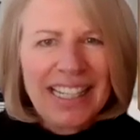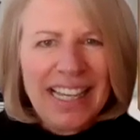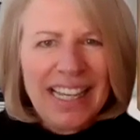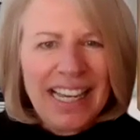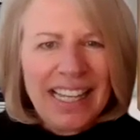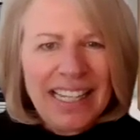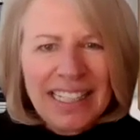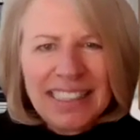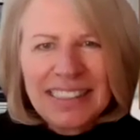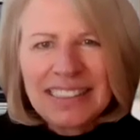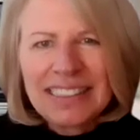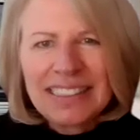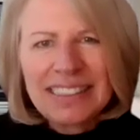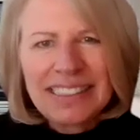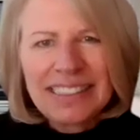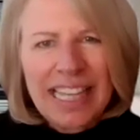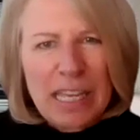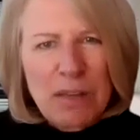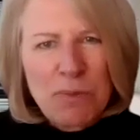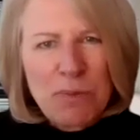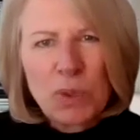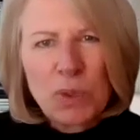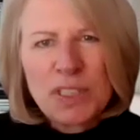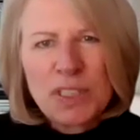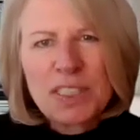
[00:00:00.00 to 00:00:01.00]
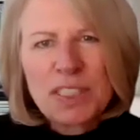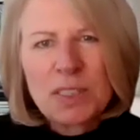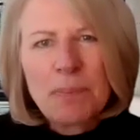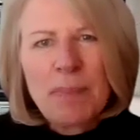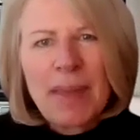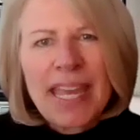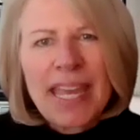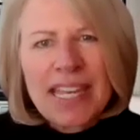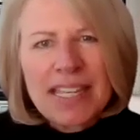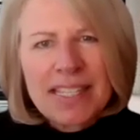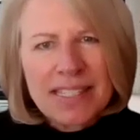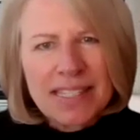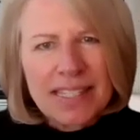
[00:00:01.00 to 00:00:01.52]
And it's the same with
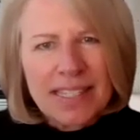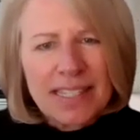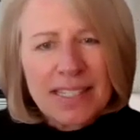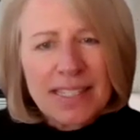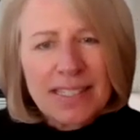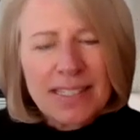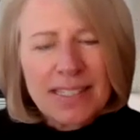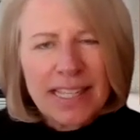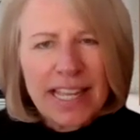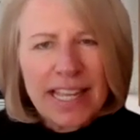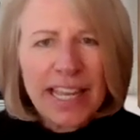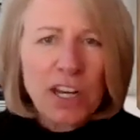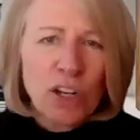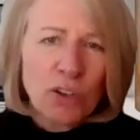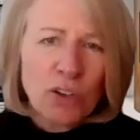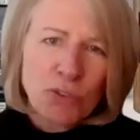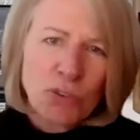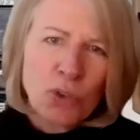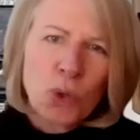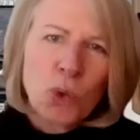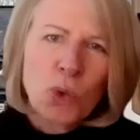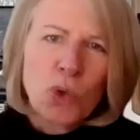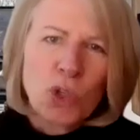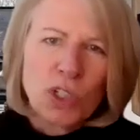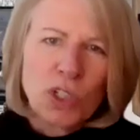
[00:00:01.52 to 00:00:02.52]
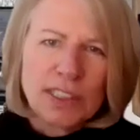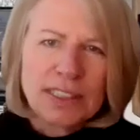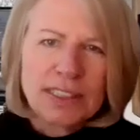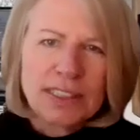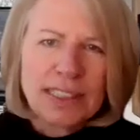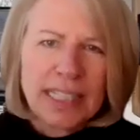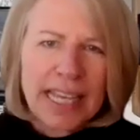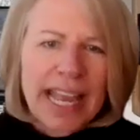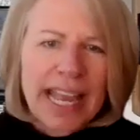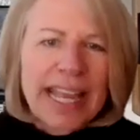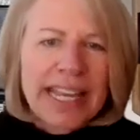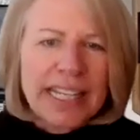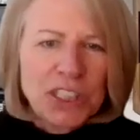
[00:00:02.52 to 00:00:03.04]
spaces. And of
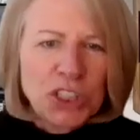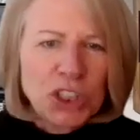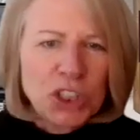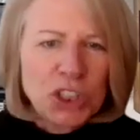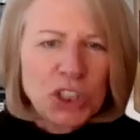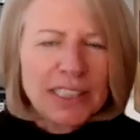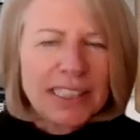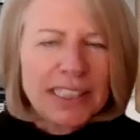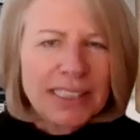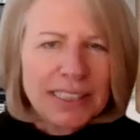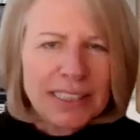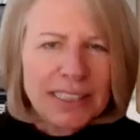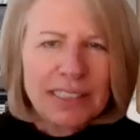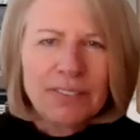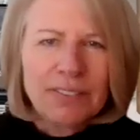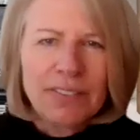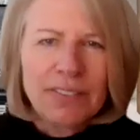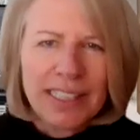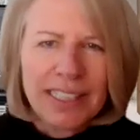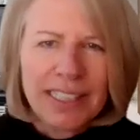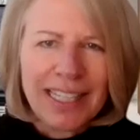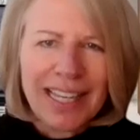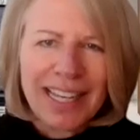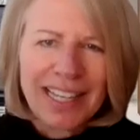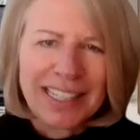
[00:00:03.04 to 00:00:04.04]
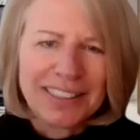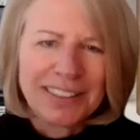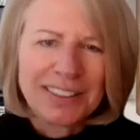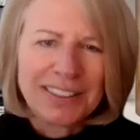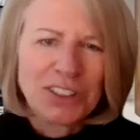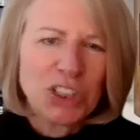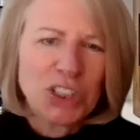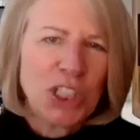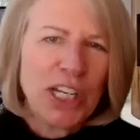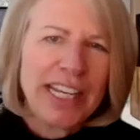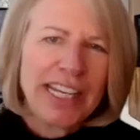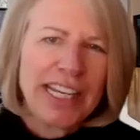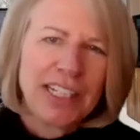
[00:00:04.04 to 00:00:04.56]
course, HGTV has
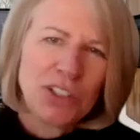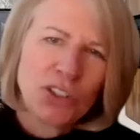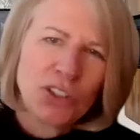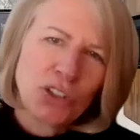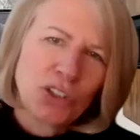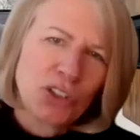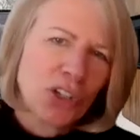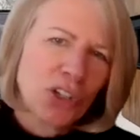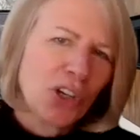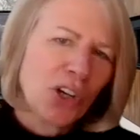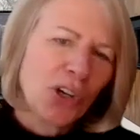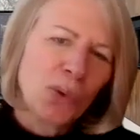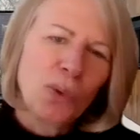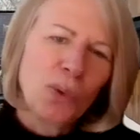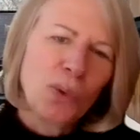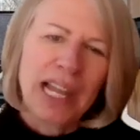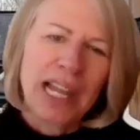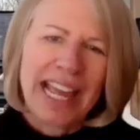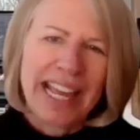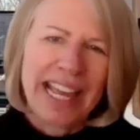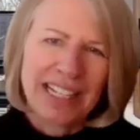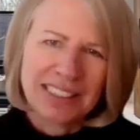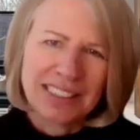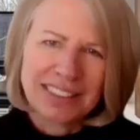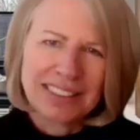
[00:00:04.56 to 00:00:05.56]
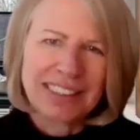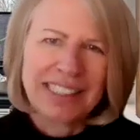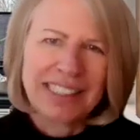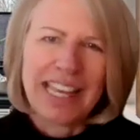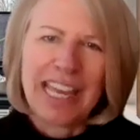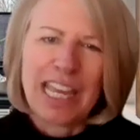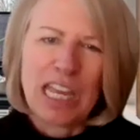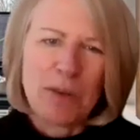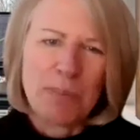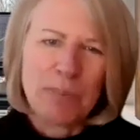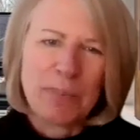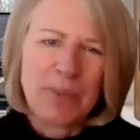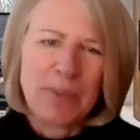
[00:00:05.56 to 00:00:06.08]
changed the whole
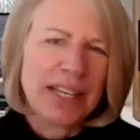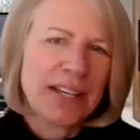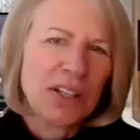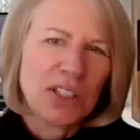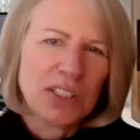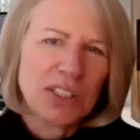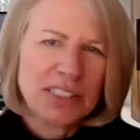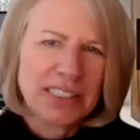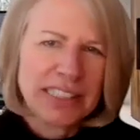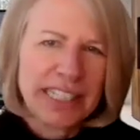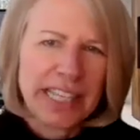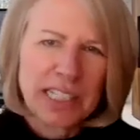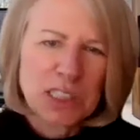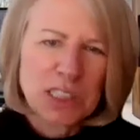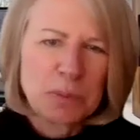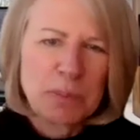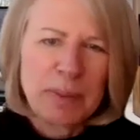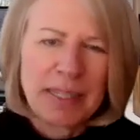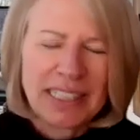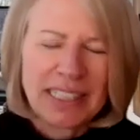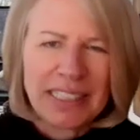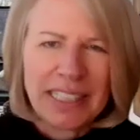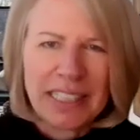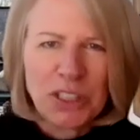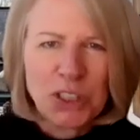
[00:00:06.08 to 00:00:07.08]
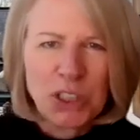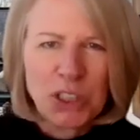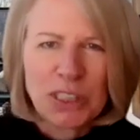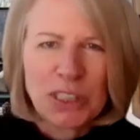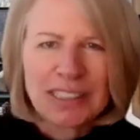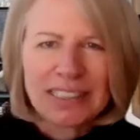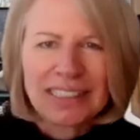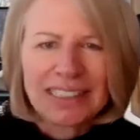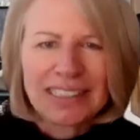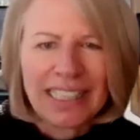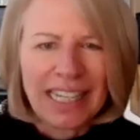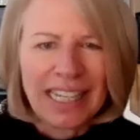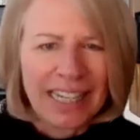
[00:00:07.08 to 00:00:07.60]
landscape because the
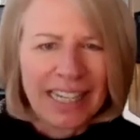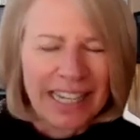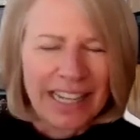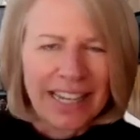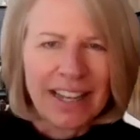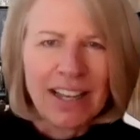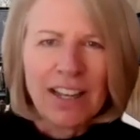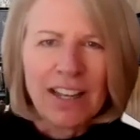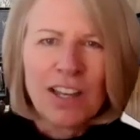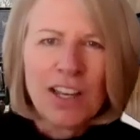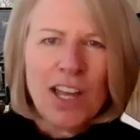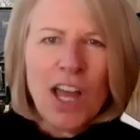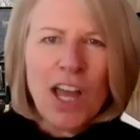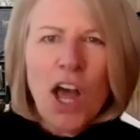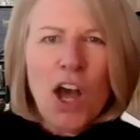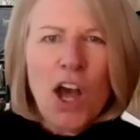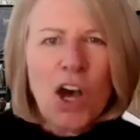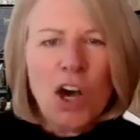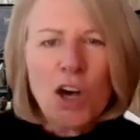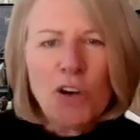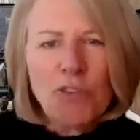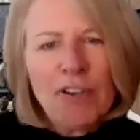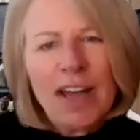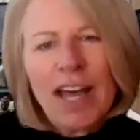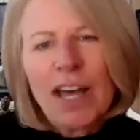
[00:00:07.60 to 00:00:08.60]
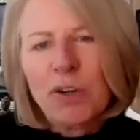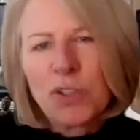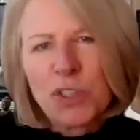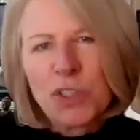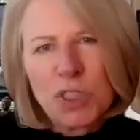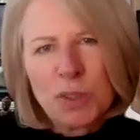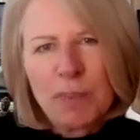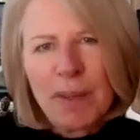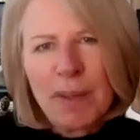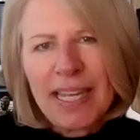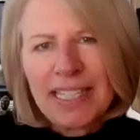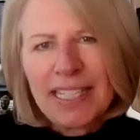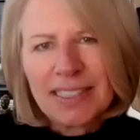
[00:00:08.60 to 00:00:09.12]
expectation setting of how
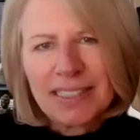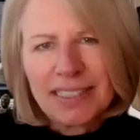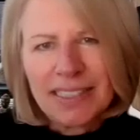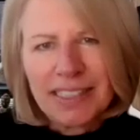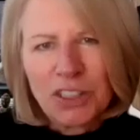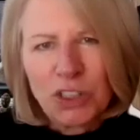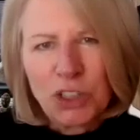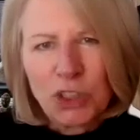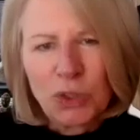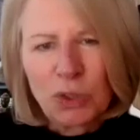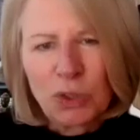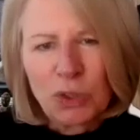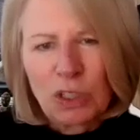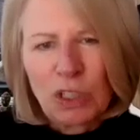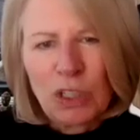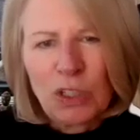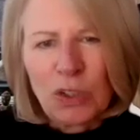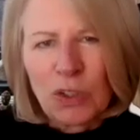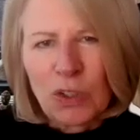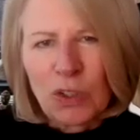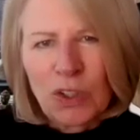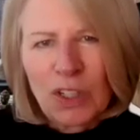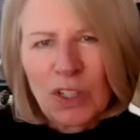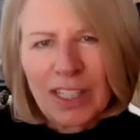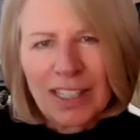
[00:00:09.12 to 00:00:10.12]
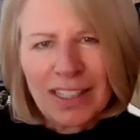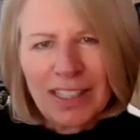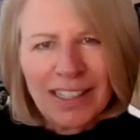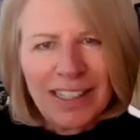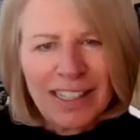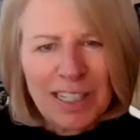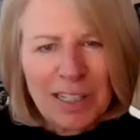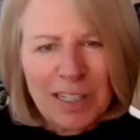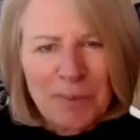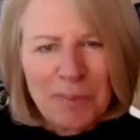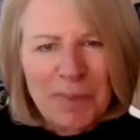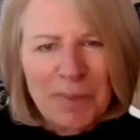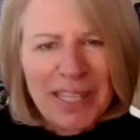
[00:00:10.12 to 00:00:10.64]
spaces should look,
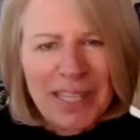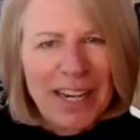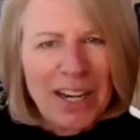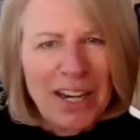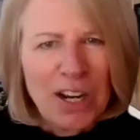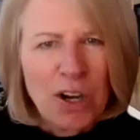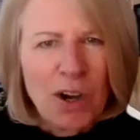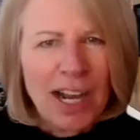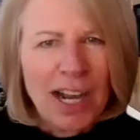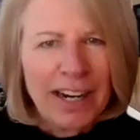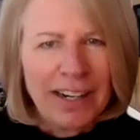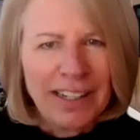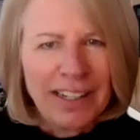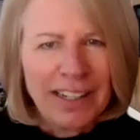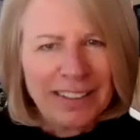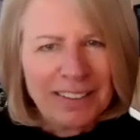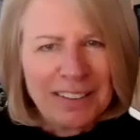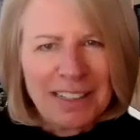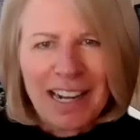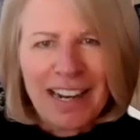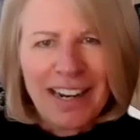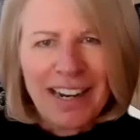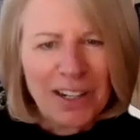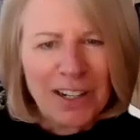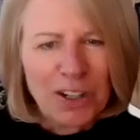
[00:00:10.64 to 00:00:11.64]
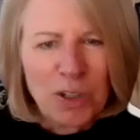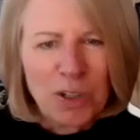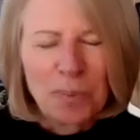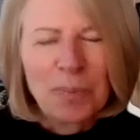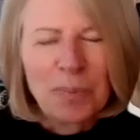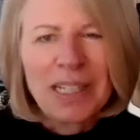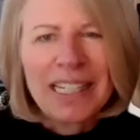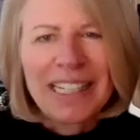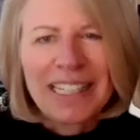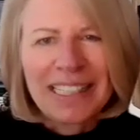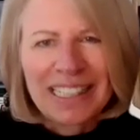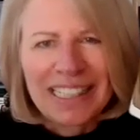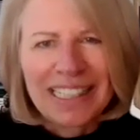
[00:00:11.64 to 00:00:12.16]
are
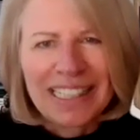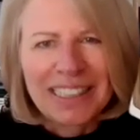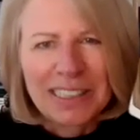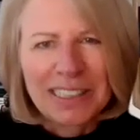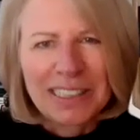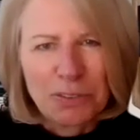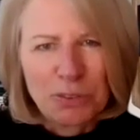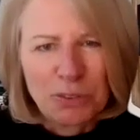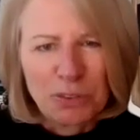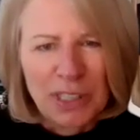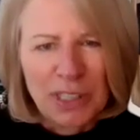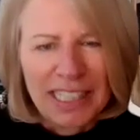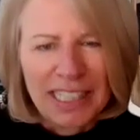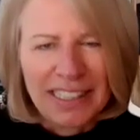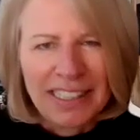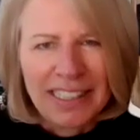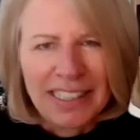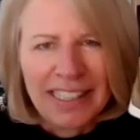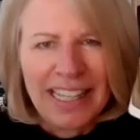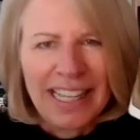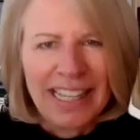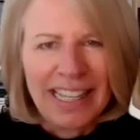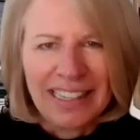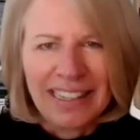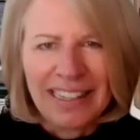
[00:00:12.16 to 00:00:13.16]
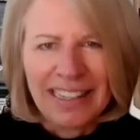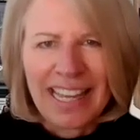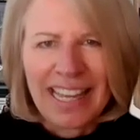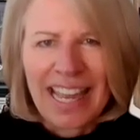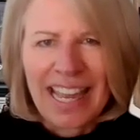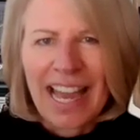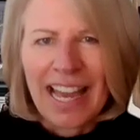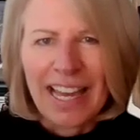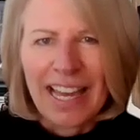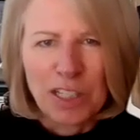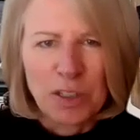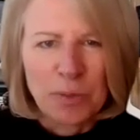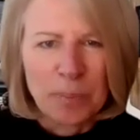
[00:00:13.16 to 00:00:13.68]
completely different than they
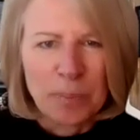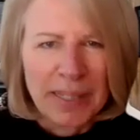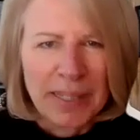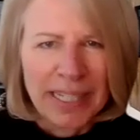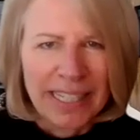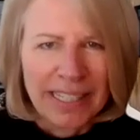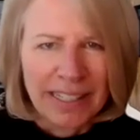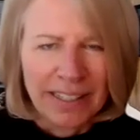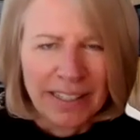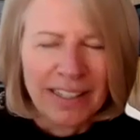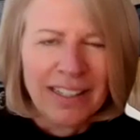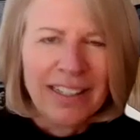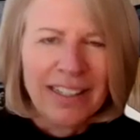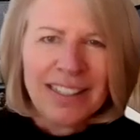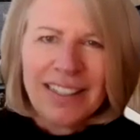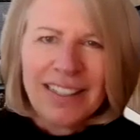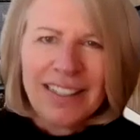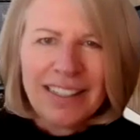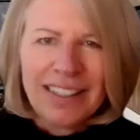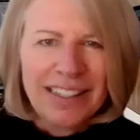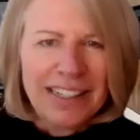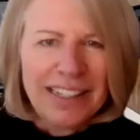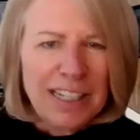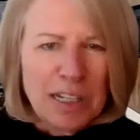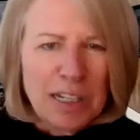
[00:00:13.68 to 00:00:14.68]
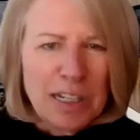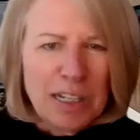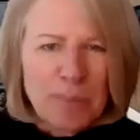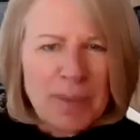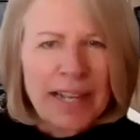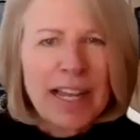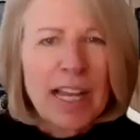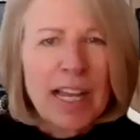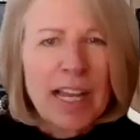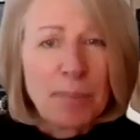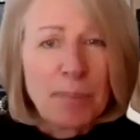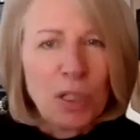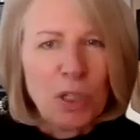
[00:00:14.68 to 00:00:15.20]
had been a
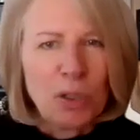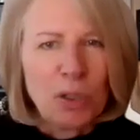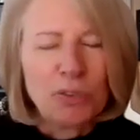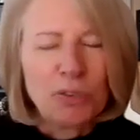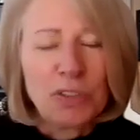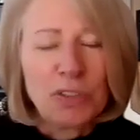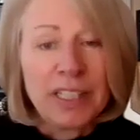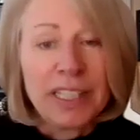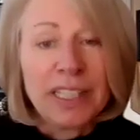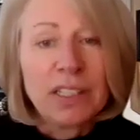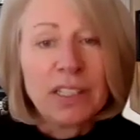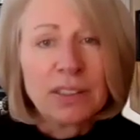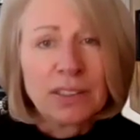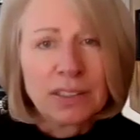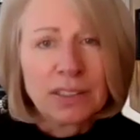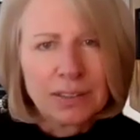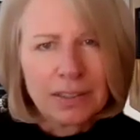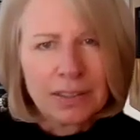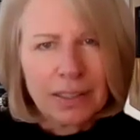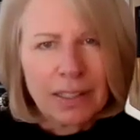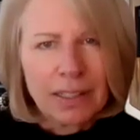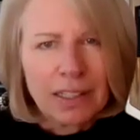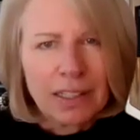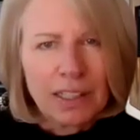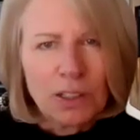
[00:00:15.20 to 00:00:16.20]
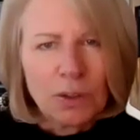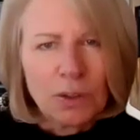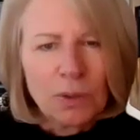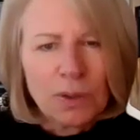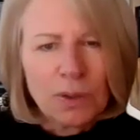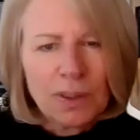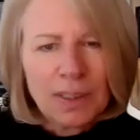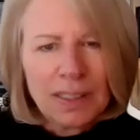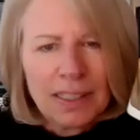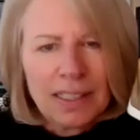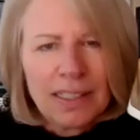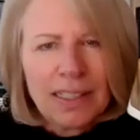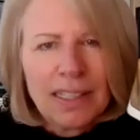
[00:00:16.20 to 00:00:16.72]
couple of years
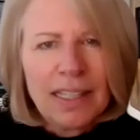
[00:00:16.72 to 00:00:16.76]
ago.